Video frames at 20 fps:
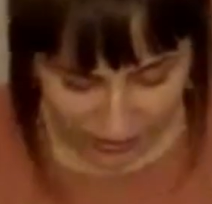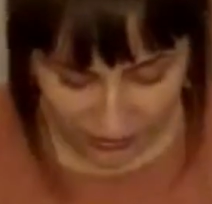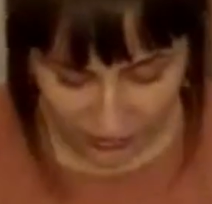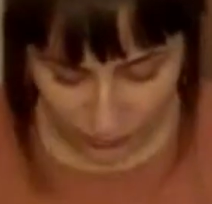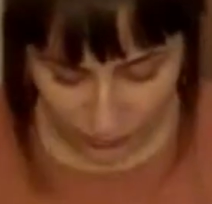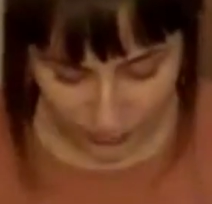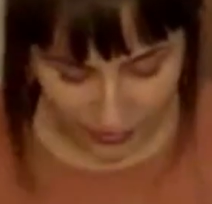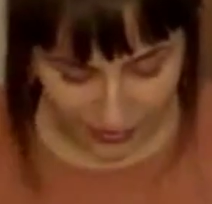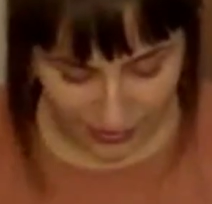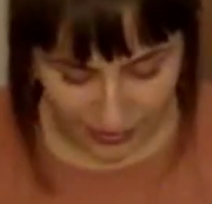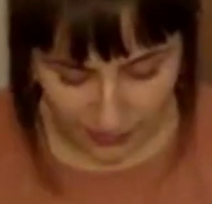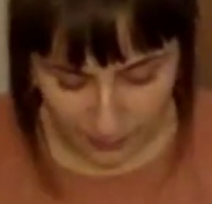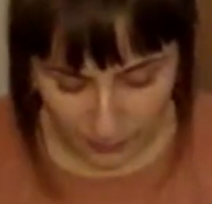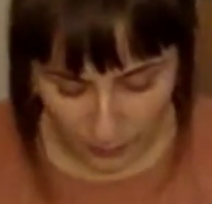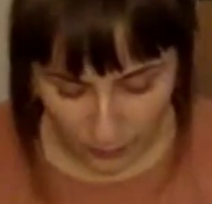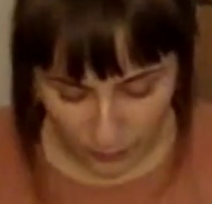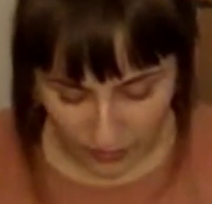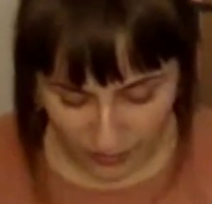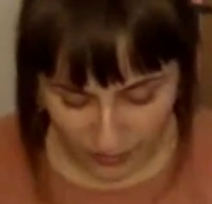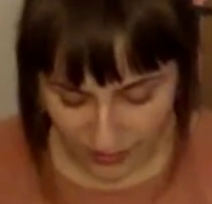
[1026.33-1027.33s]
is really
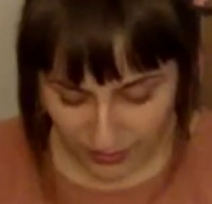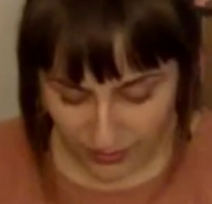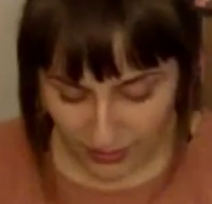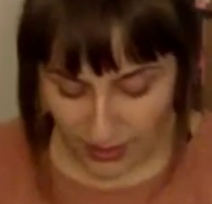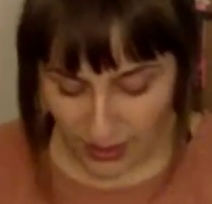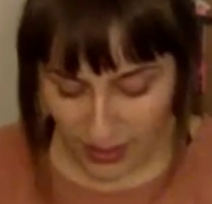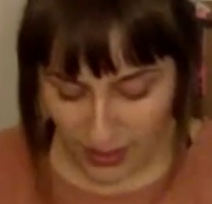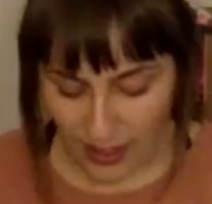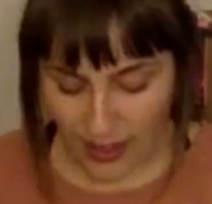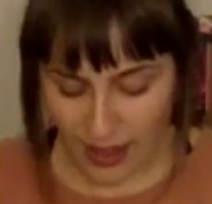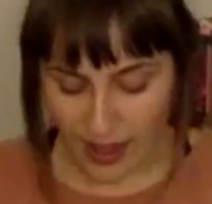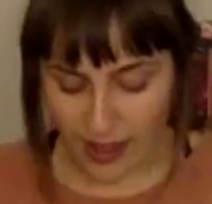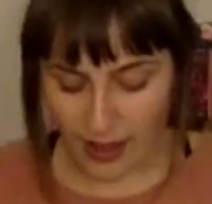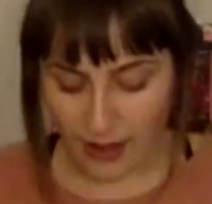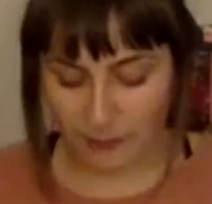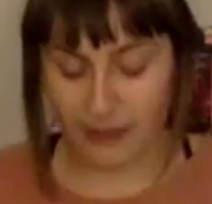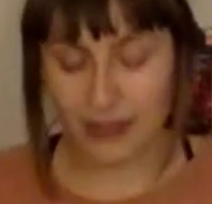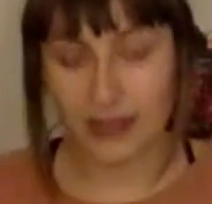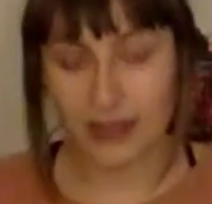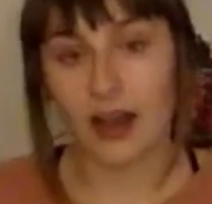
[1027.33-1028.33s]
important.
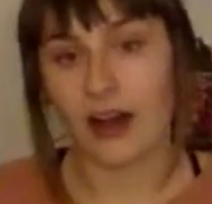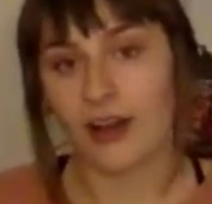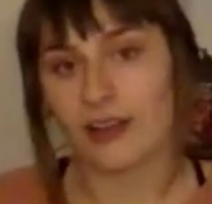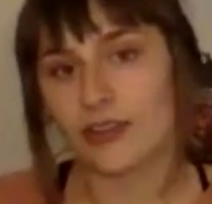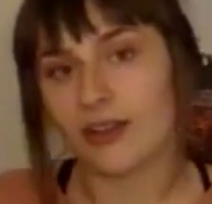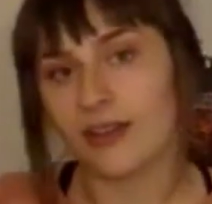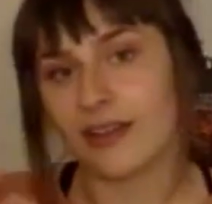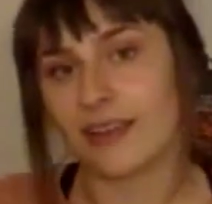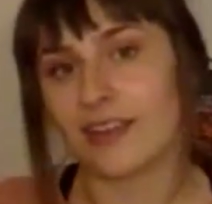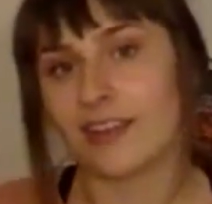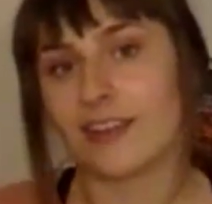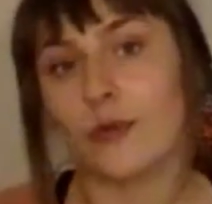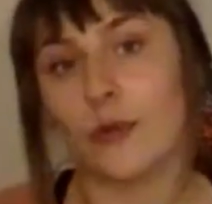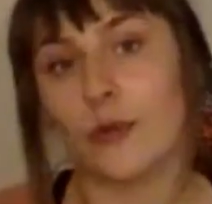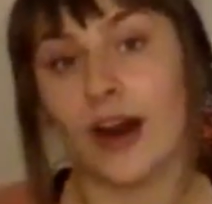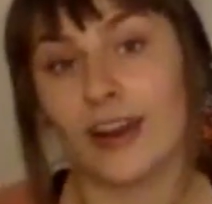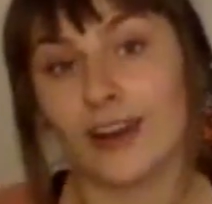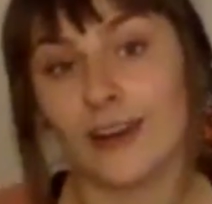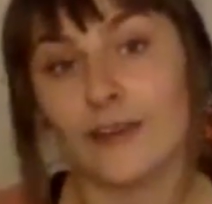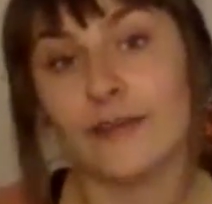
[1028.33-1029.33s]
And it also lets the
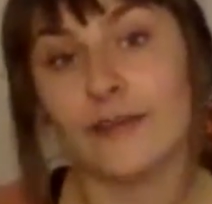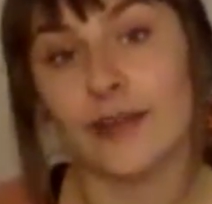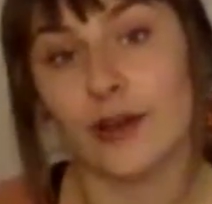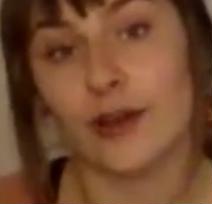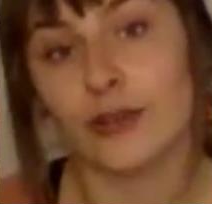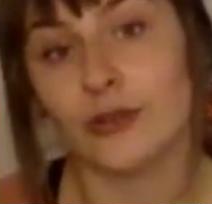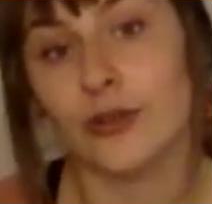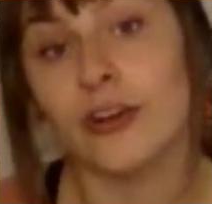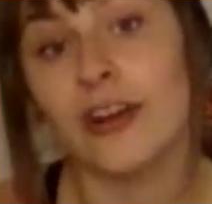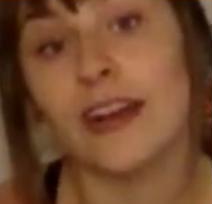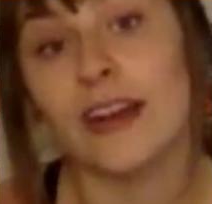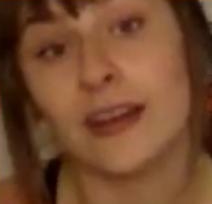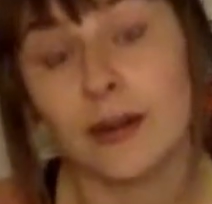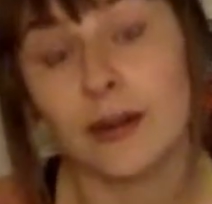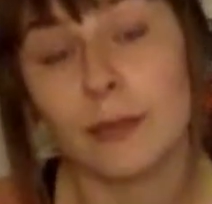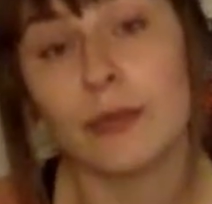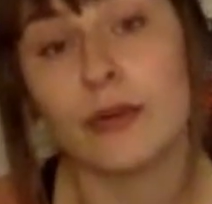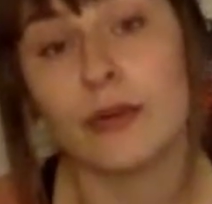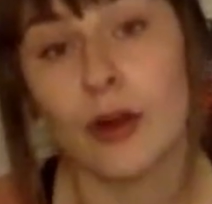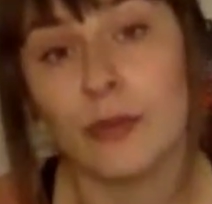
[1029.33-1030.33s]
water flow through at an
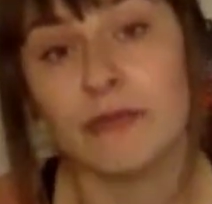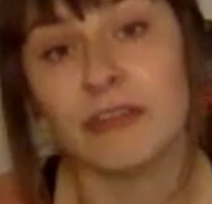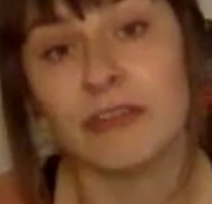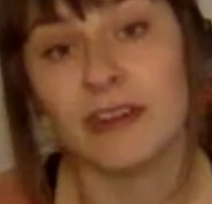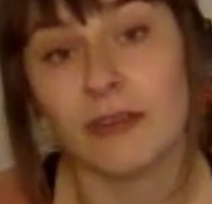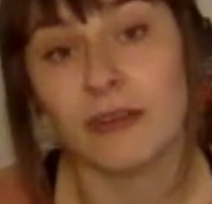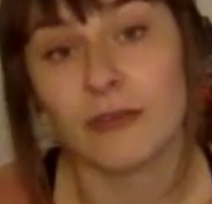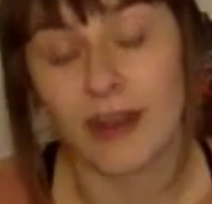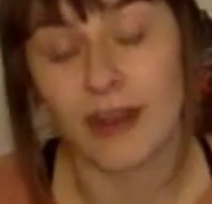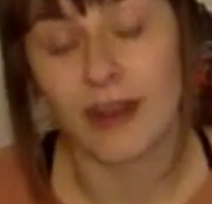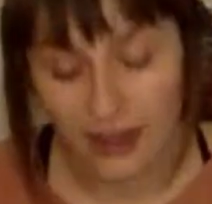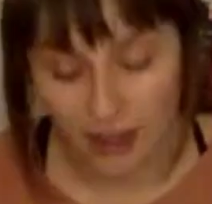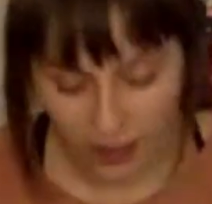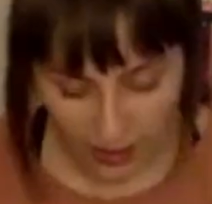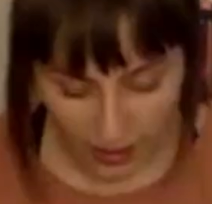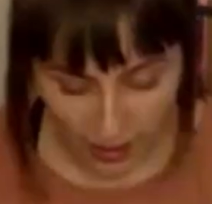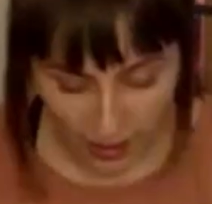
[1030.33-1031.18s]
appropriate rate.